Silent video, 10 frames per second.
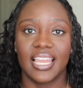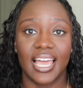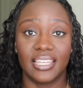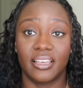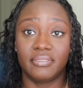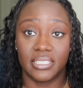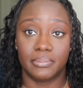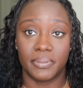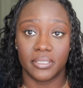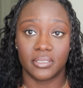I love
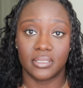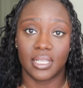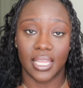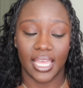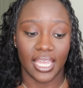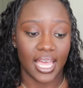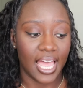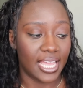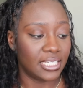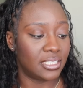these peels. Like,
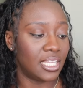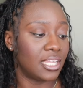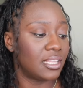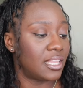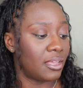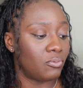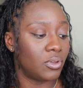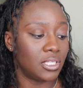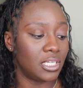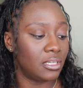I think they
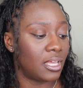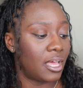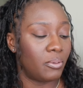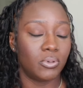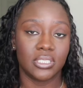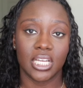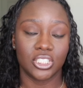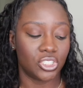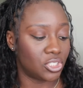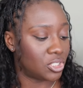really help with
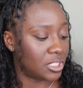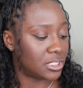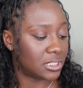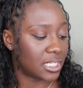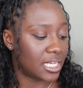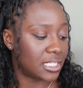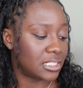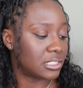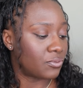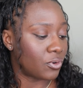texture in the skin.
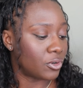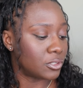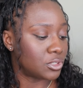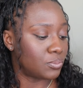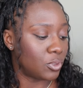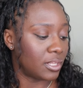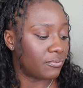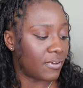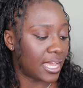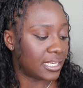This is for
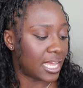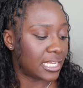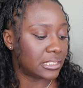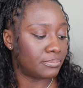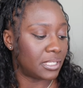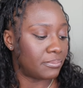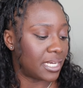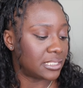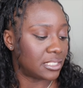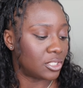smoothing fine lines,
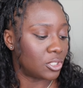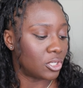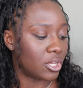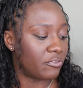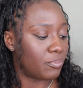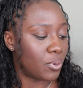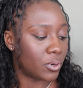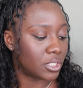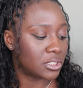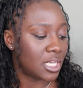minimizing the look of
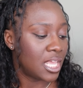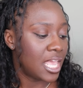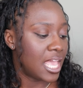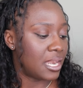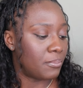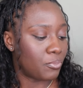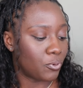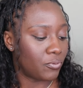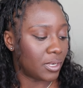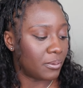pores, and improving